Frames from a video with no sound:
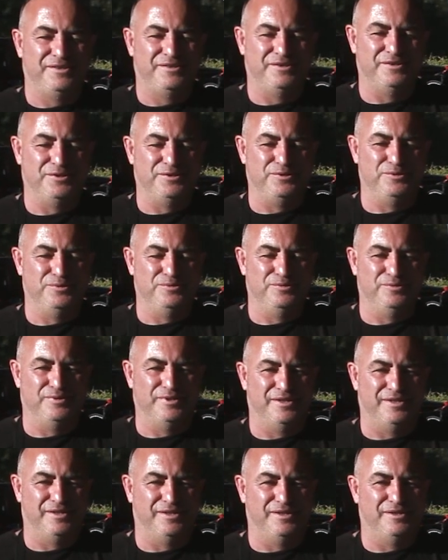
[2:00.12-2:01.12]
the new
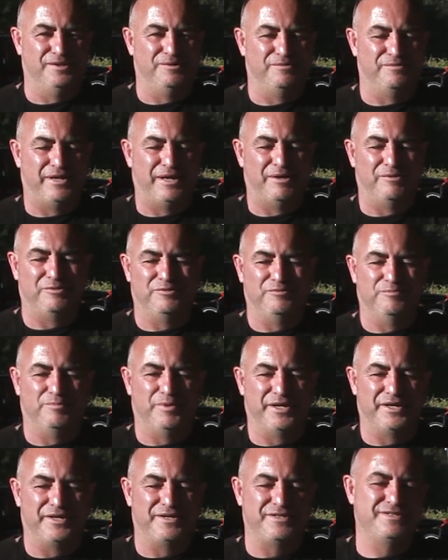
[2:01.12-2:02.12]
uh, round of
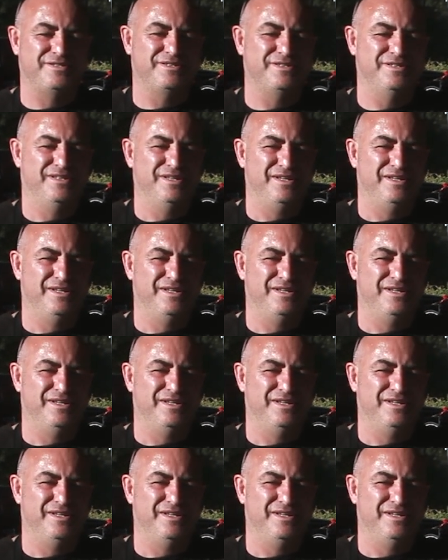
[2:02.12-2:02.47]
bikes.